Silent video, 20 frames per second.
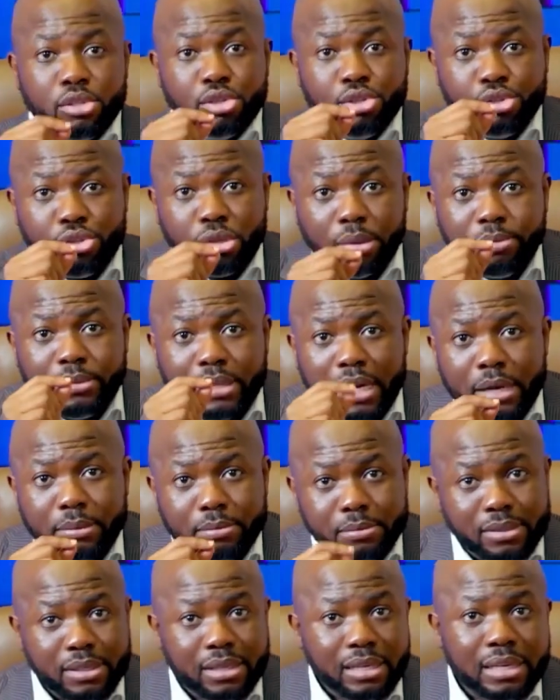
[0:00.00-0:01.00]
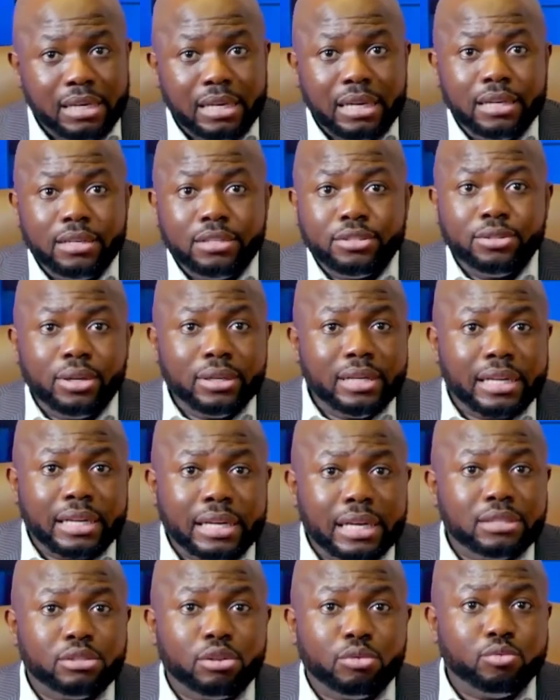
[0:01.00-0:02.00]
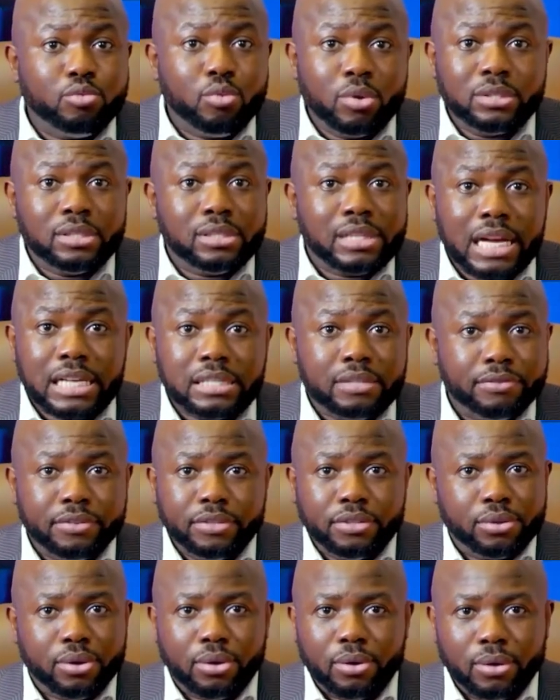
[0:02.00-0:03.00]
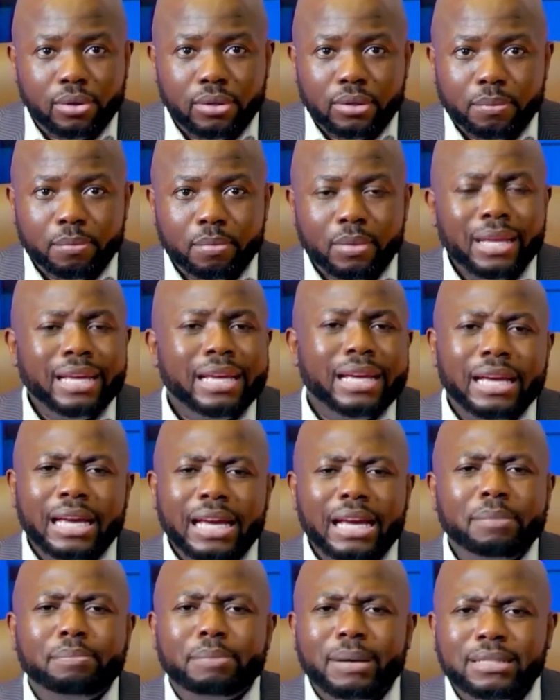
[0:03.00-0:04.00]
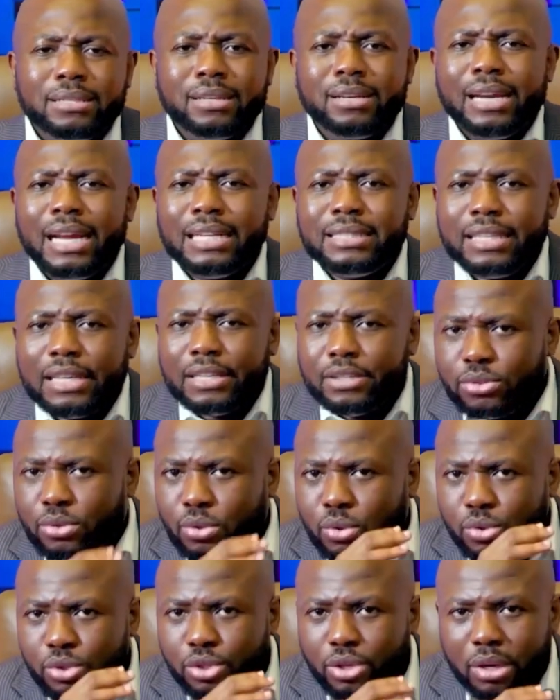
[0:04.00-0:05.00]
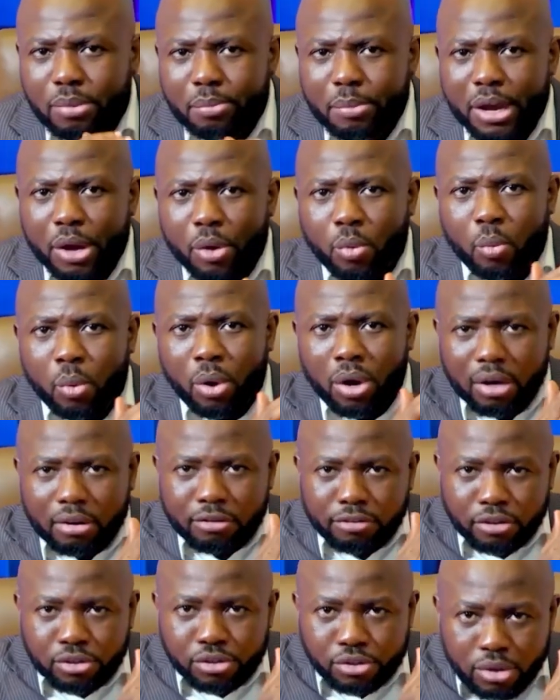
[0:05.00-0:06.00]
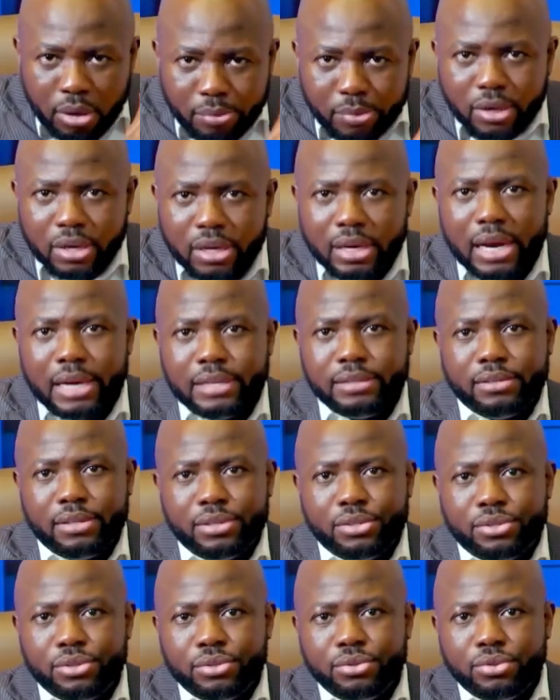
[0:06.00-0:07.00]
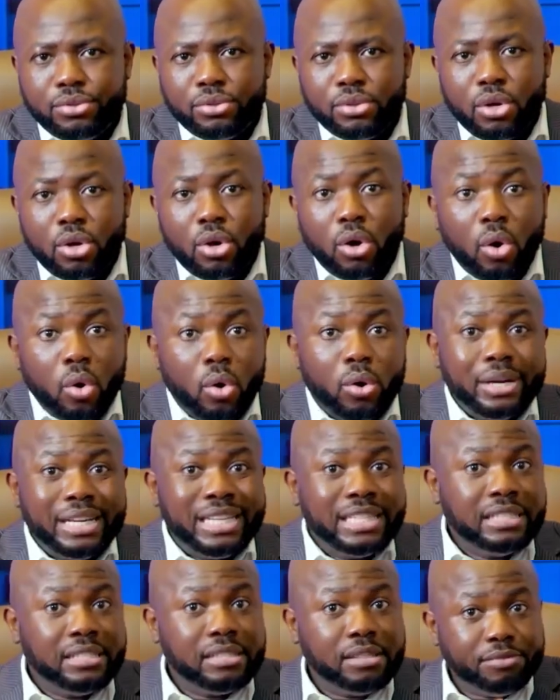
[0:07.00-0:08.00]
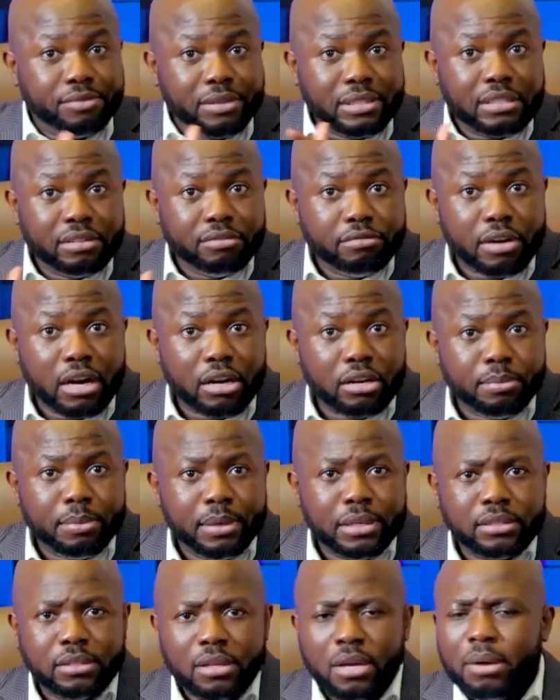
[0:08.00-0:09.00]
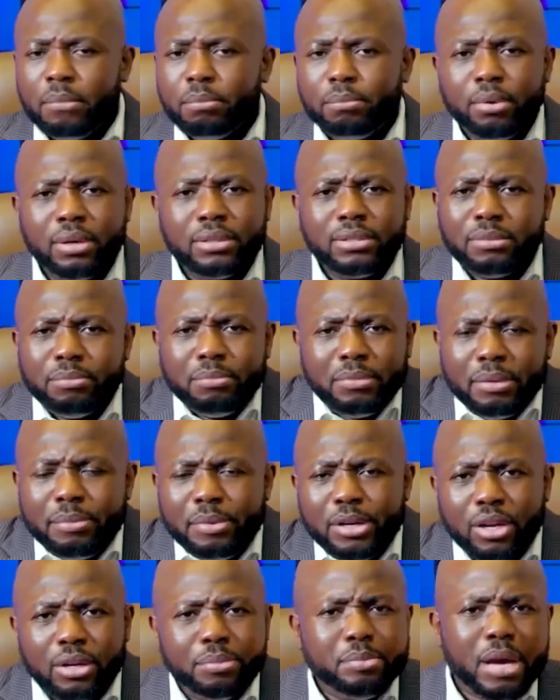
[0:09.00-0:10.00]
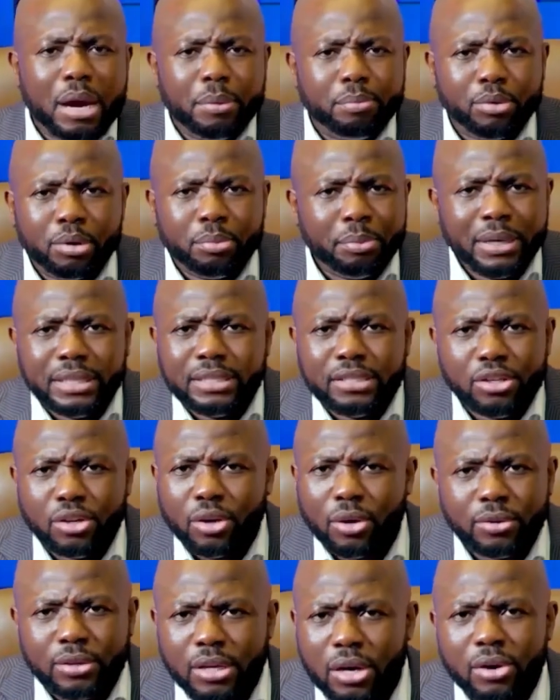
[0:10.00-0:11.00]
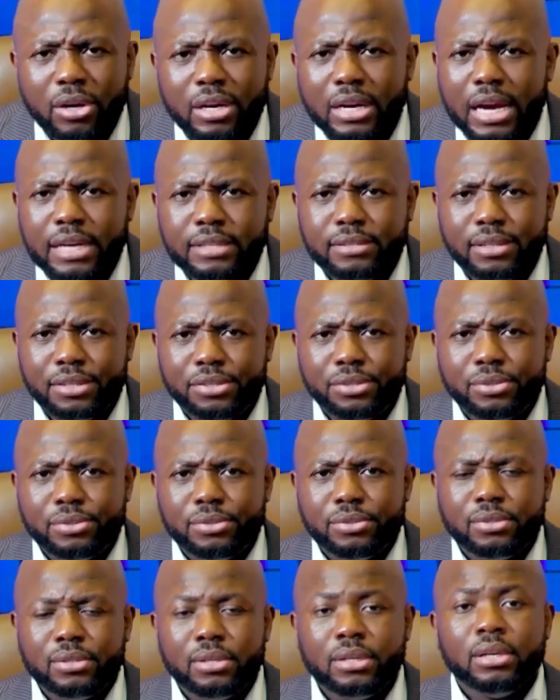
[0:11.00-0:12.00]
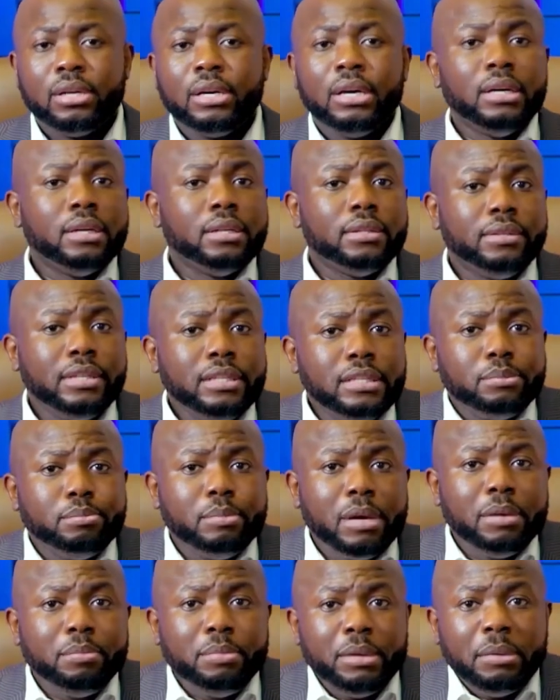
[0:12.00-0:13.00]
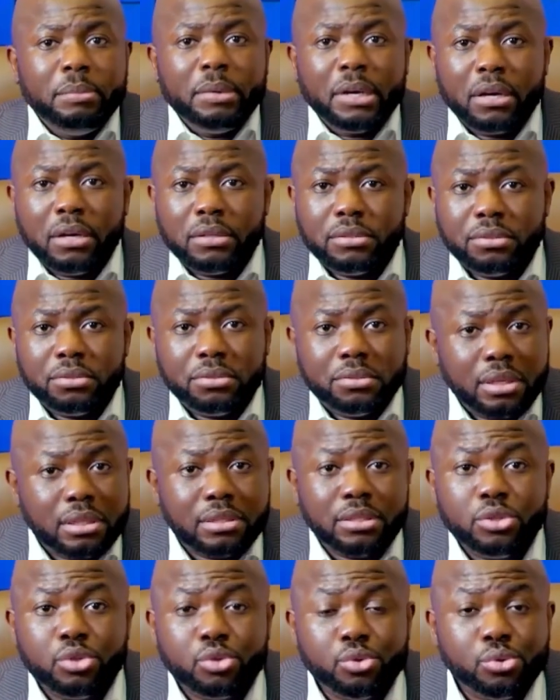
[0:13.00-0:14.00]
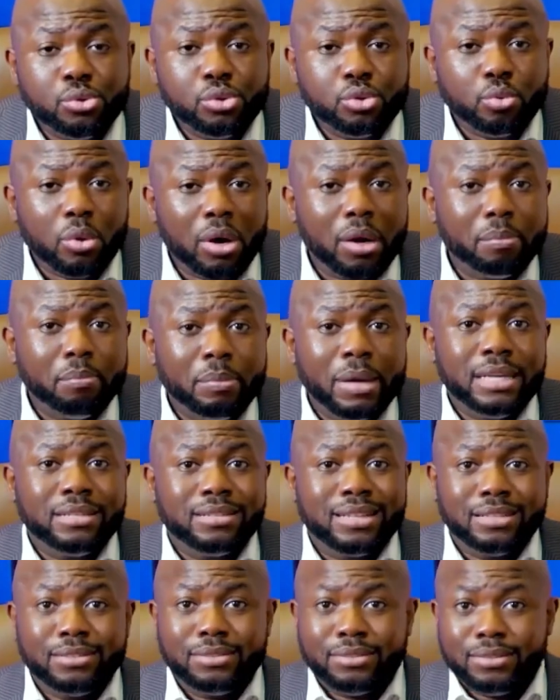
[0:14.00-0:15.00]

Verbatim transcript: Sometimes, it is not a case of one size fits all. A particular tech solution may work for some organizations or in different environments, but they may not be appropriate in other organizations. This may be because certain tools work best at